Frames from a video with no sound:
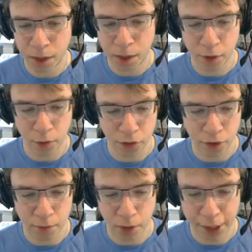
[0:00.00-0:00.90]
We're just
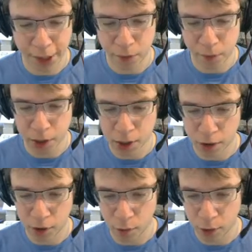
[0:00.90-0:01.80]
going to block out
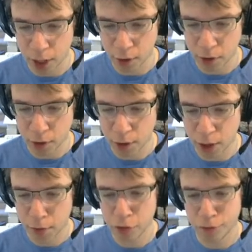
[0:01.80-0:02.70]
because we can't really do any damage.